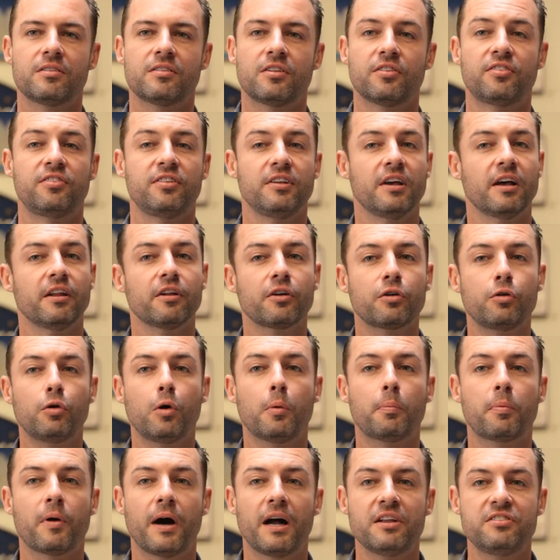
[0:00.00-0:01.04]
To see other cool
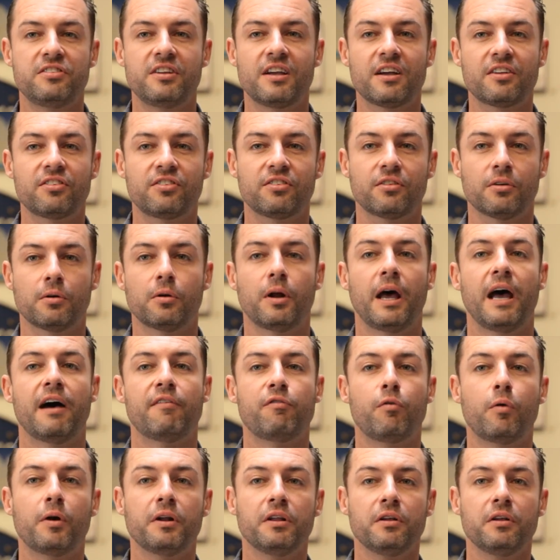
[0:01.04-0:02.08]
projects or to have one of